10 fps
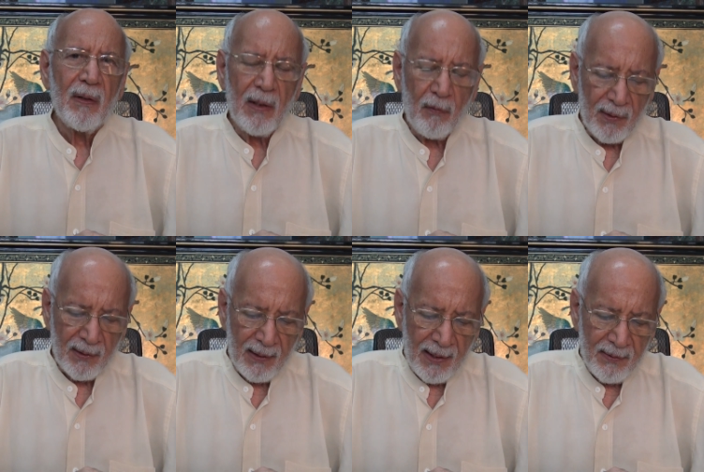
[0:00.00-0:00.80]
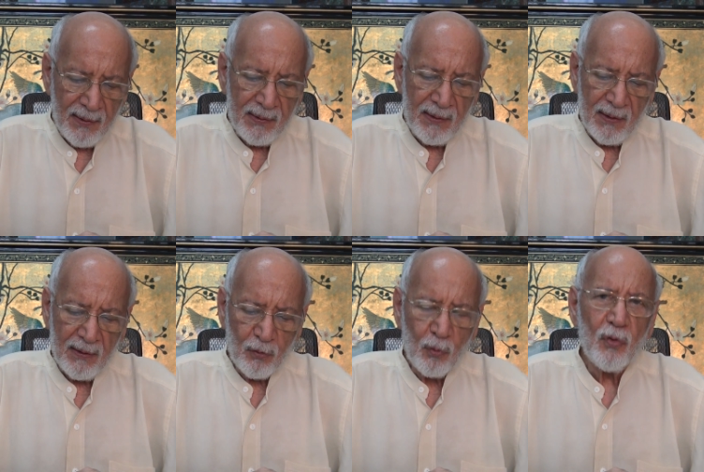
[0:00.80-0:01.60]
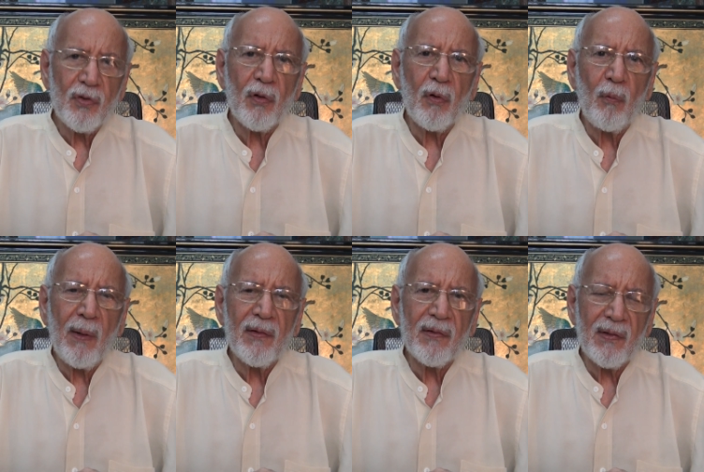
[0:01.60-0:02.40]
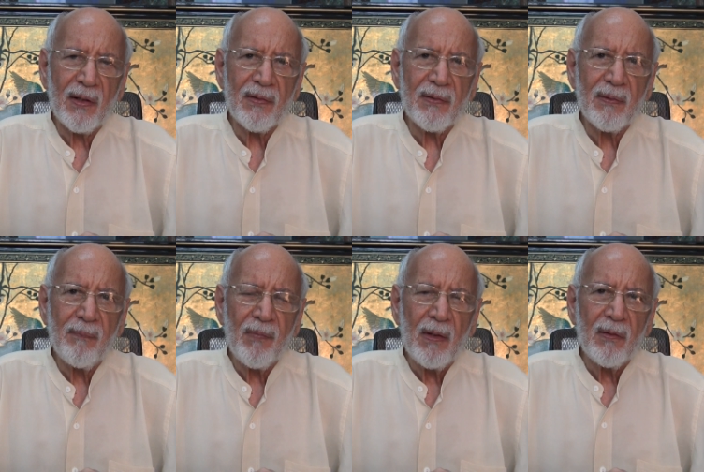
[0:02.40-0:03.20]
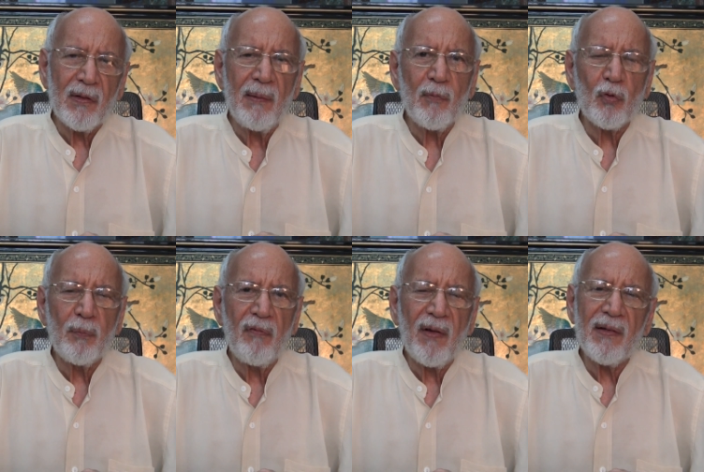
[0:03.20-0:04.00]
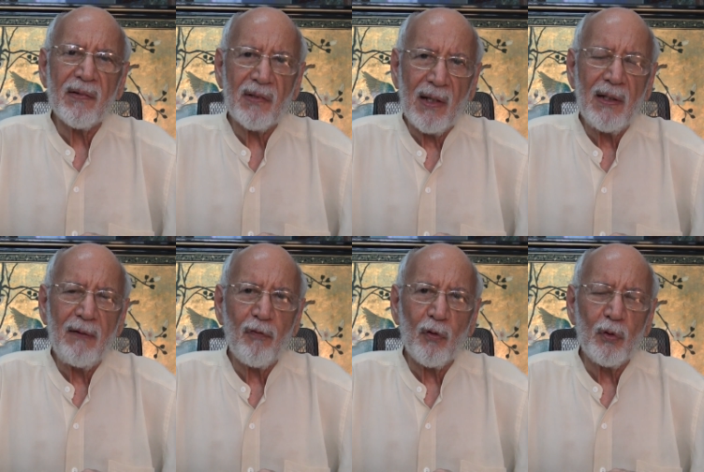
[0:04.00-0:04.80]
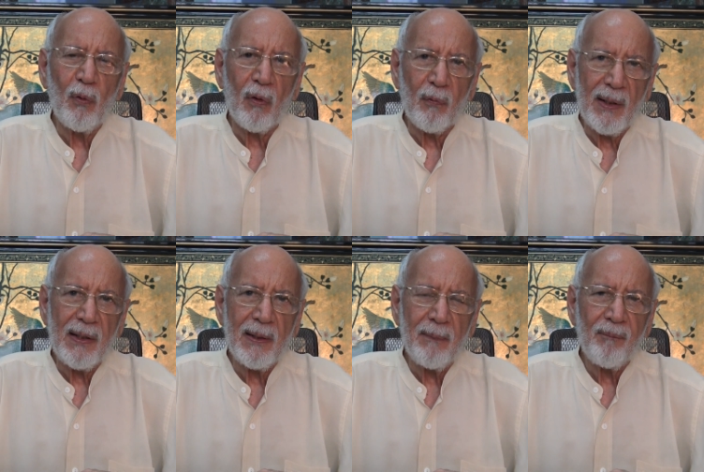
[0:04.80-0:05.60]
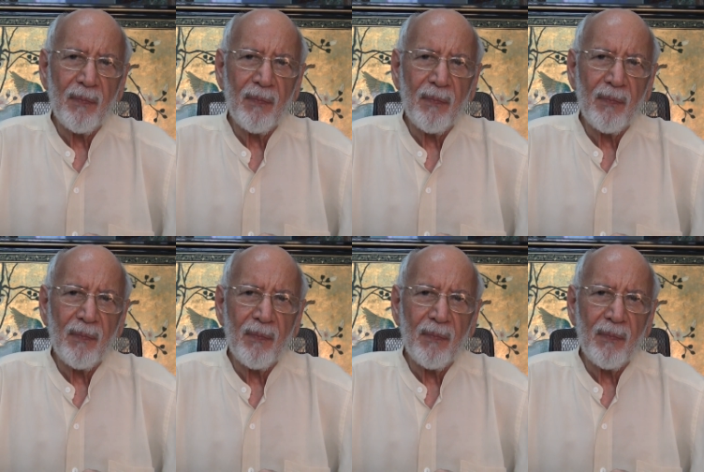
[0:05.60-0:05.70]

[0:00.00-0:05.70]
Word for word: Now, the calendar year 2016 seems to be very steady for you already